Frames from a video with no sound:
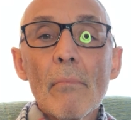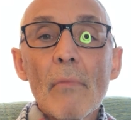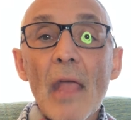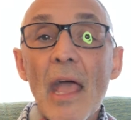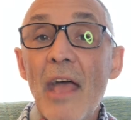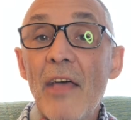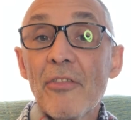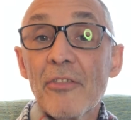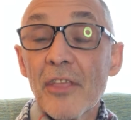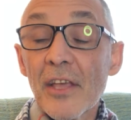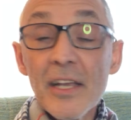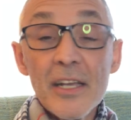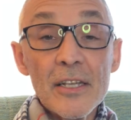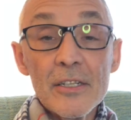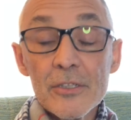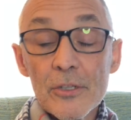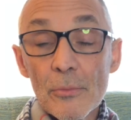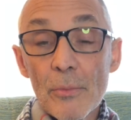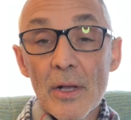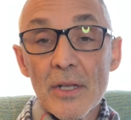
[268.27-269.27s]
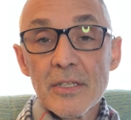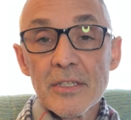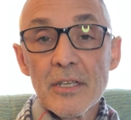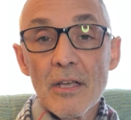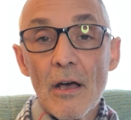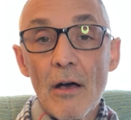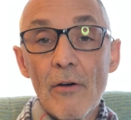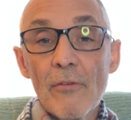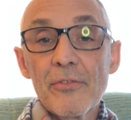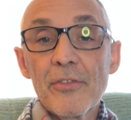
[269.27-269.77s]
And thinking to
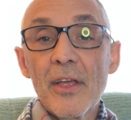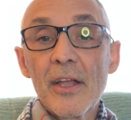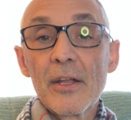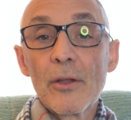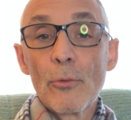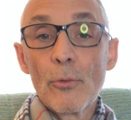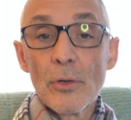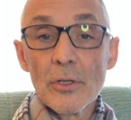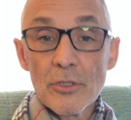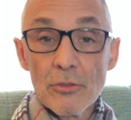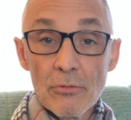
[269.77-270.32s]
myself that it was